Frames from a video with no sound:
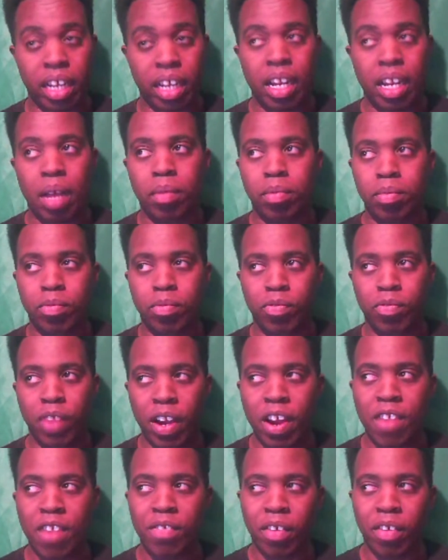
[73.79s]
and I'm
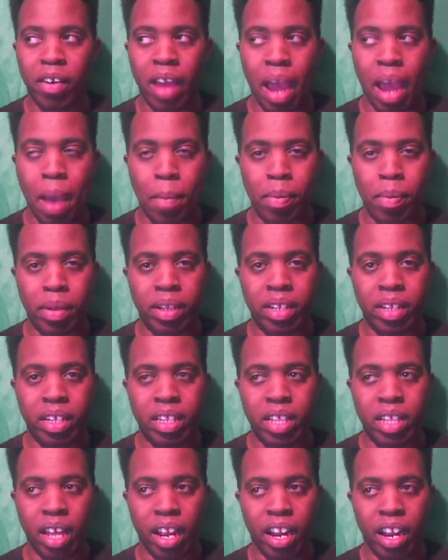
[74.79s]
very, very happy that
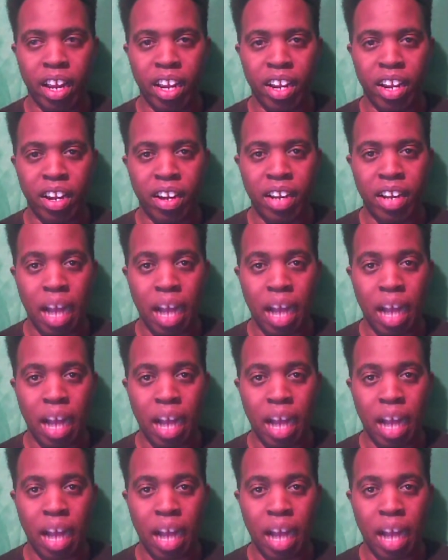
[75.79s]
they